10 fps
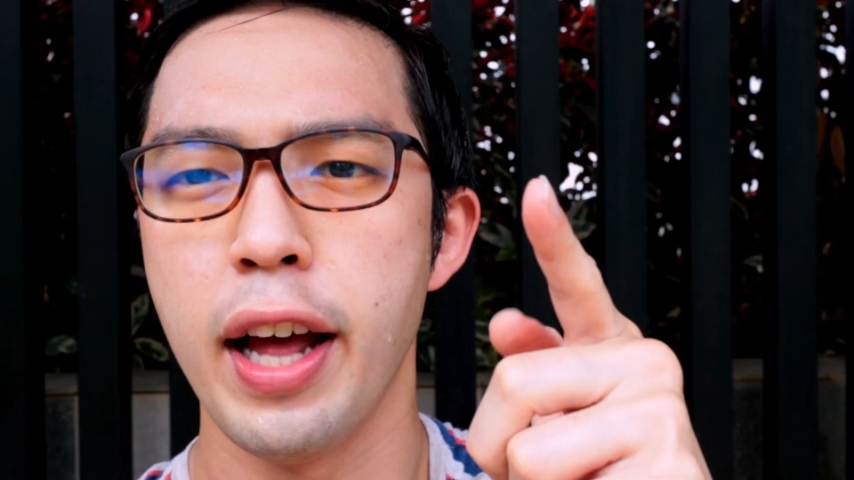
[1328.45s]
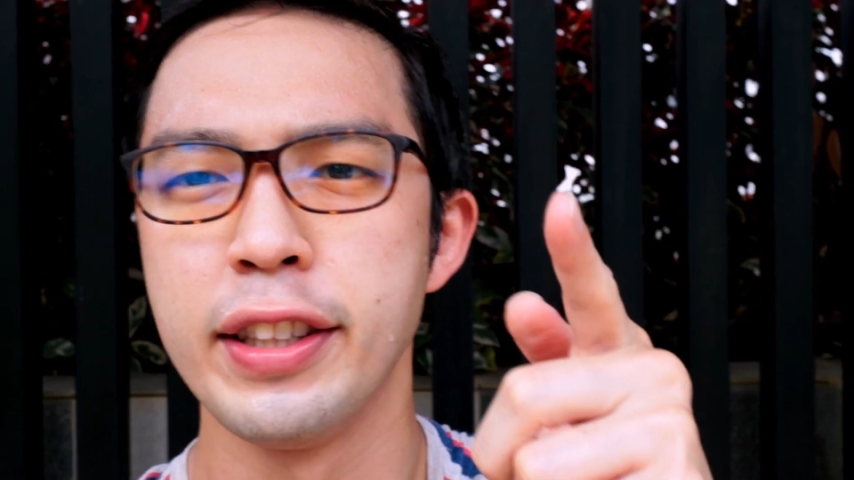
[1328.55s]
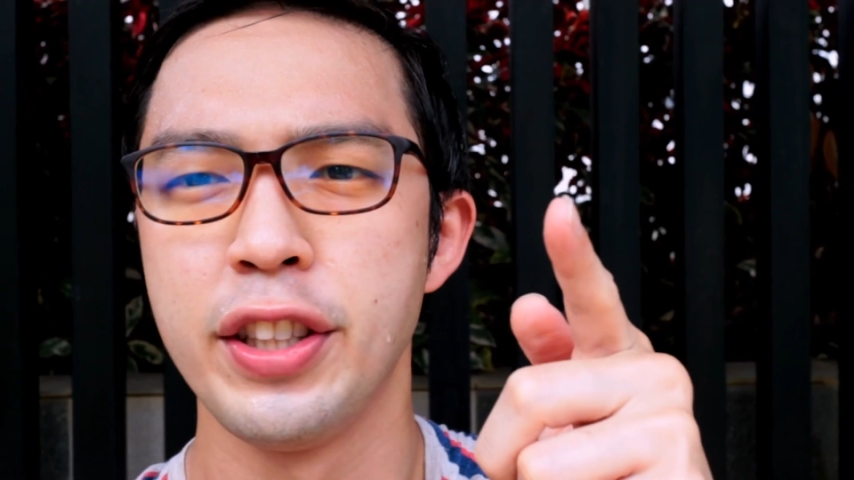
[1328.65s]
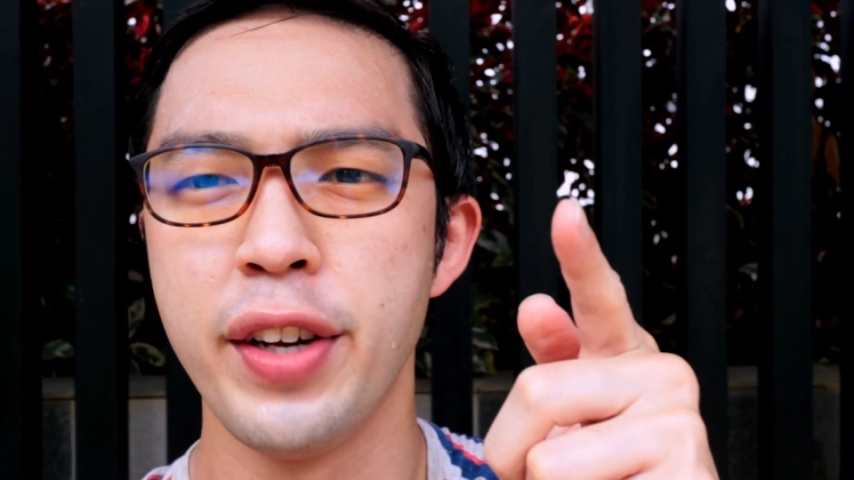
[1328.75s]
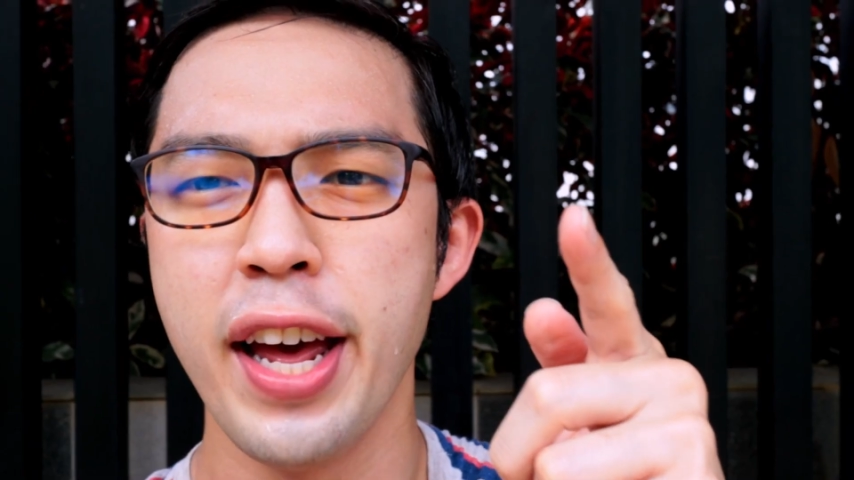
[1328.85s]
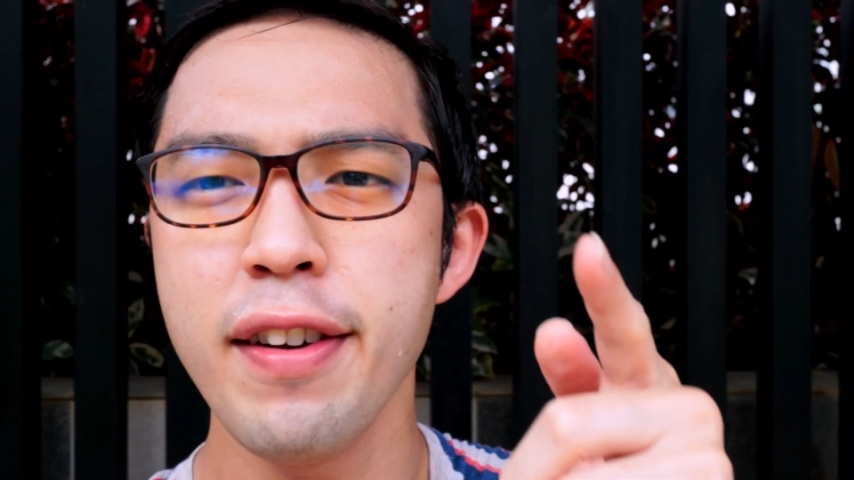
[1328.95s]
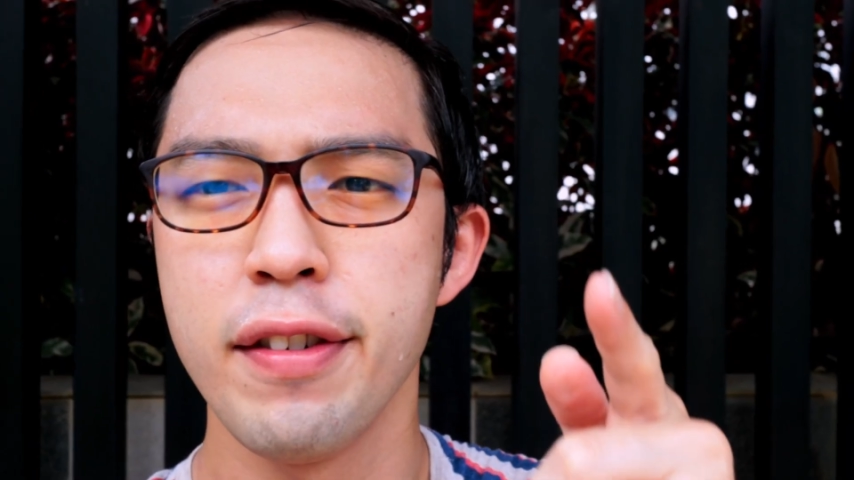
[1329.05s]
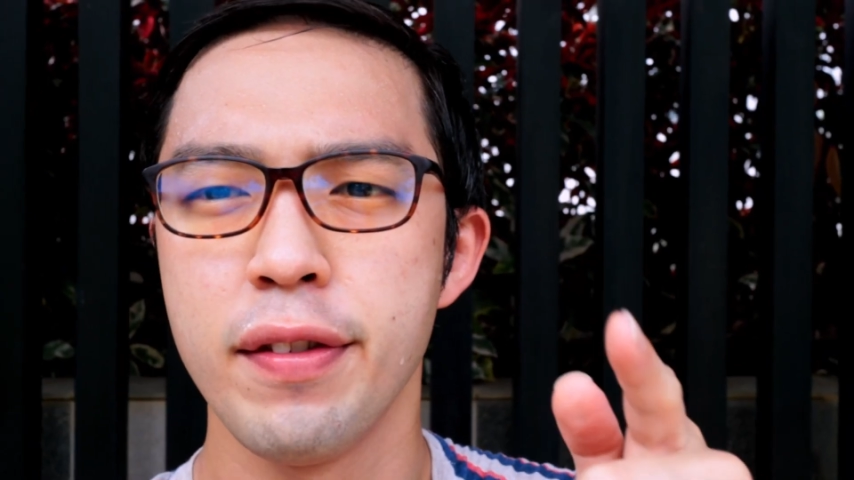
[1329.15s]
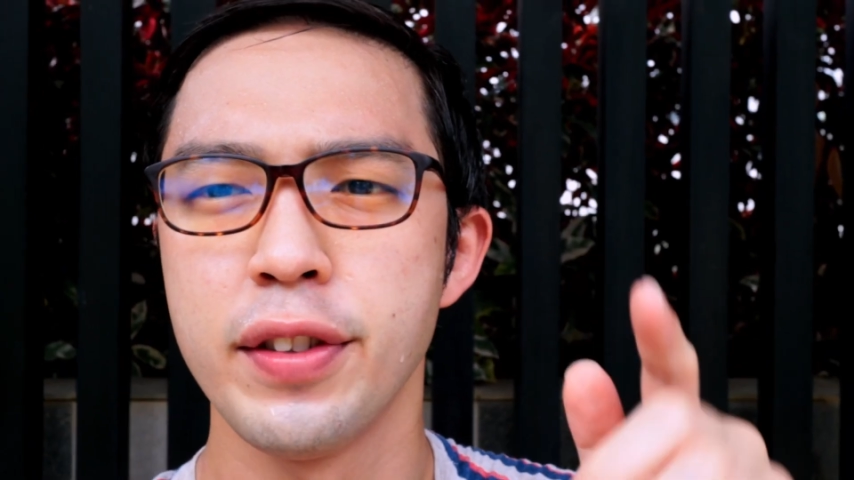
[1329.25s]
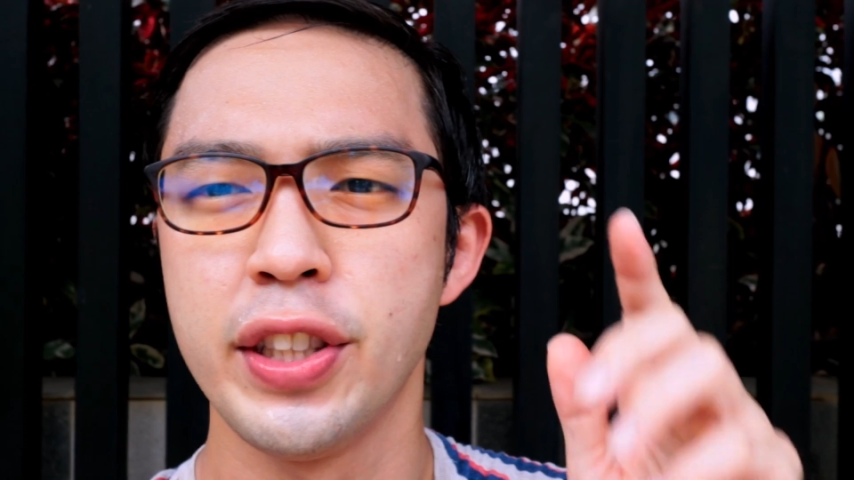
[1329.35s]
Until then,
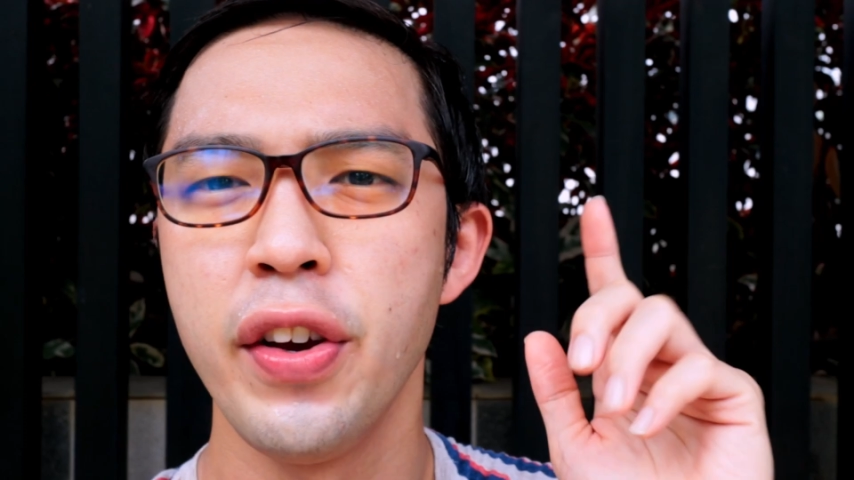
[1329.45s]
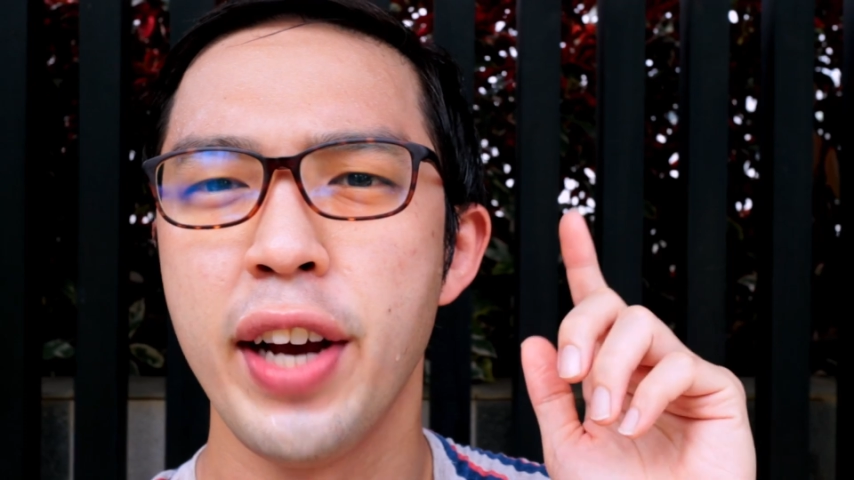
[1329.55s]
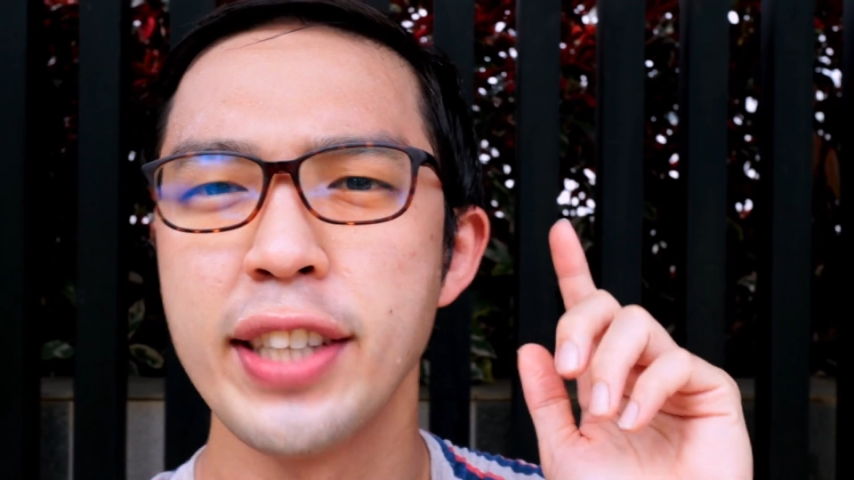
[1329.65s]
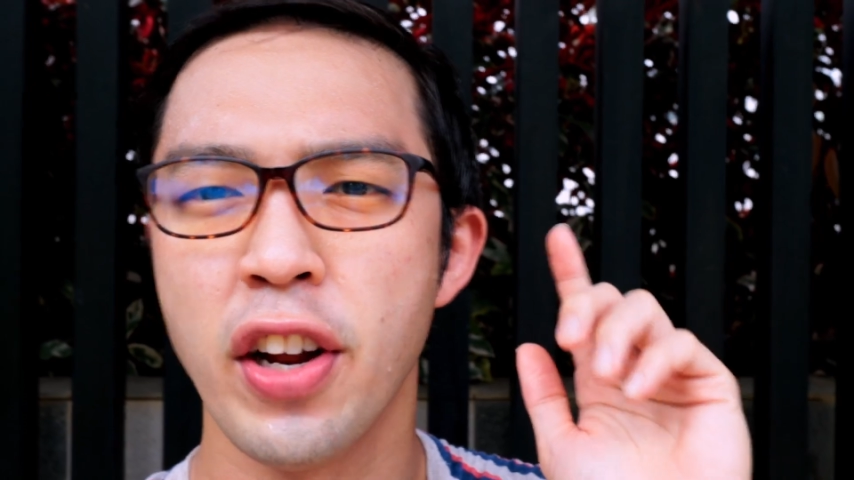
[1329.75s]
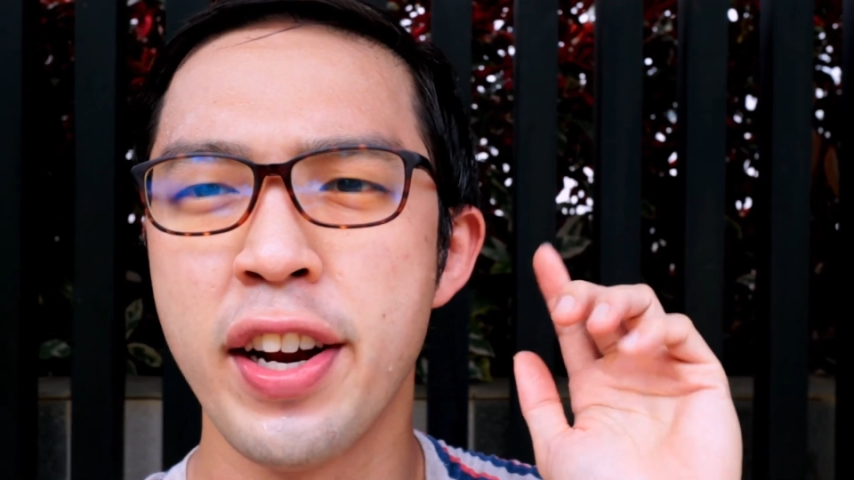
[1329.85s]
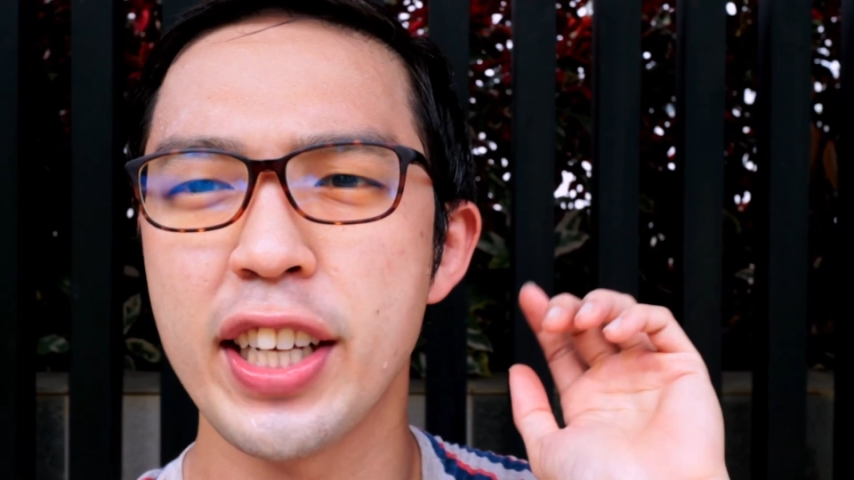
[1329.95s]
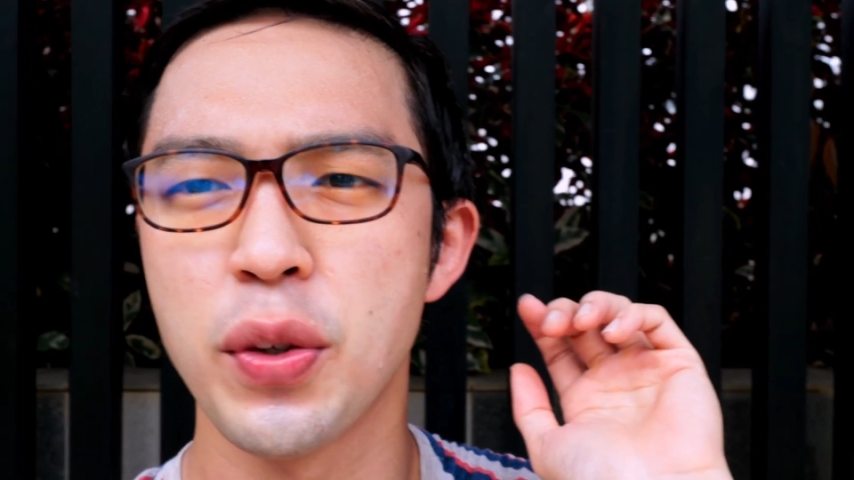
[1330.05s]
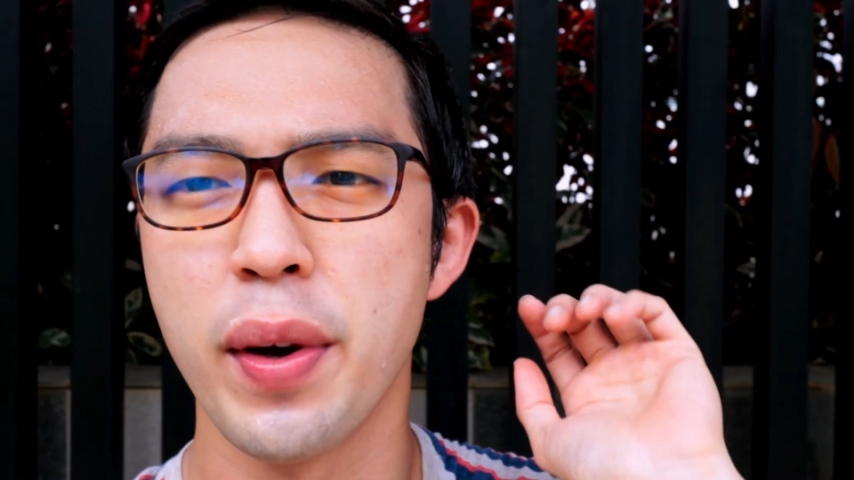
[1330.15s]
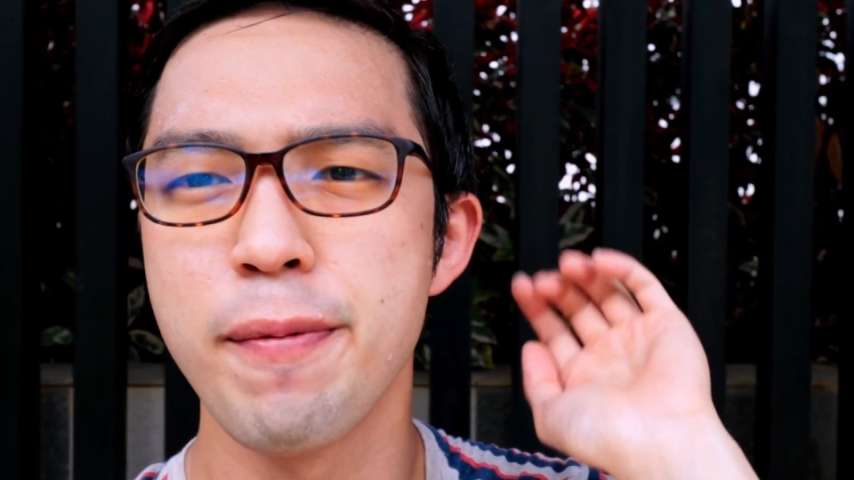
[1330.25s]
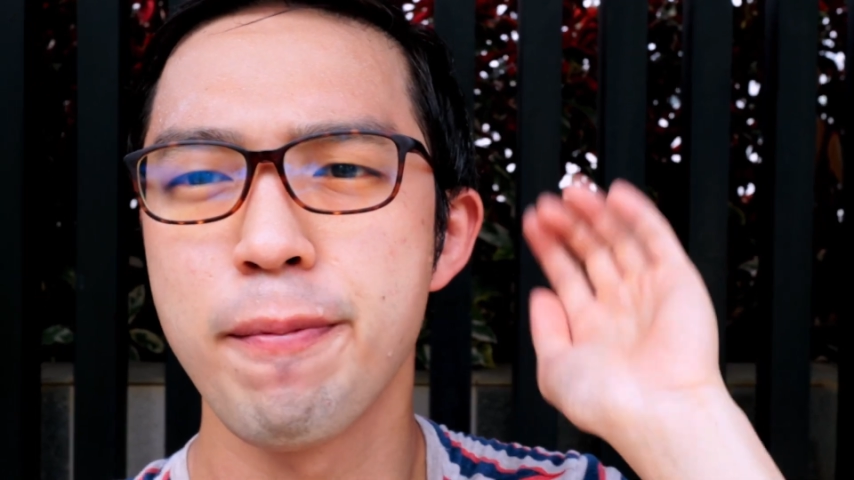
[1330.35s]
see you guys on the
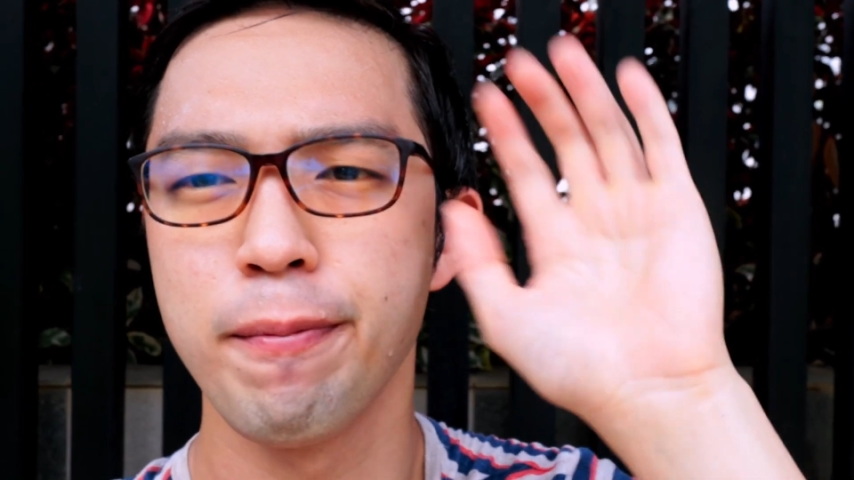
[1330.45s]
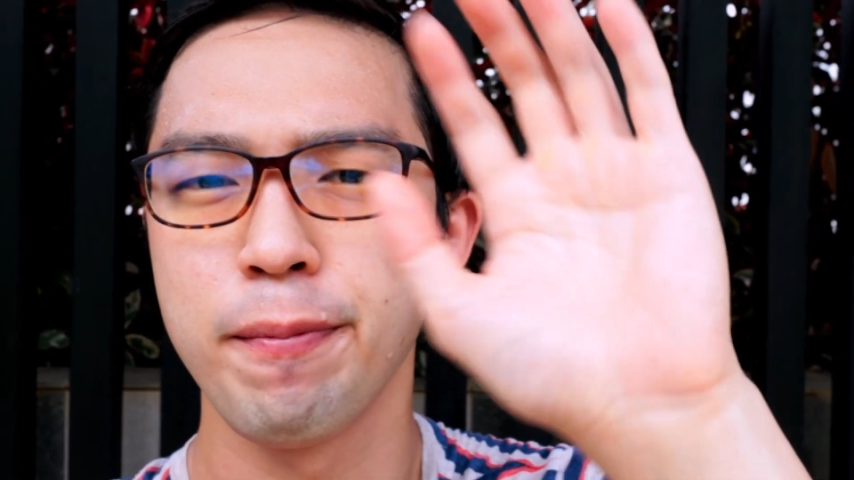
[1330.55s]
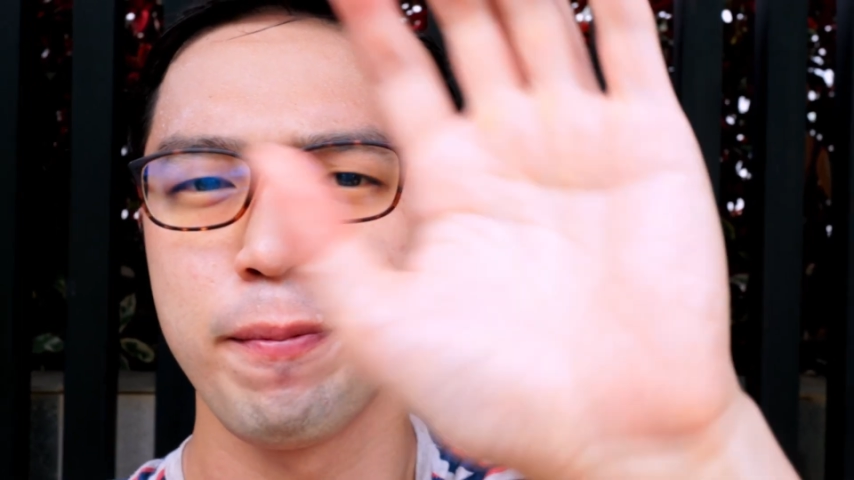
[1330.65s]
next one.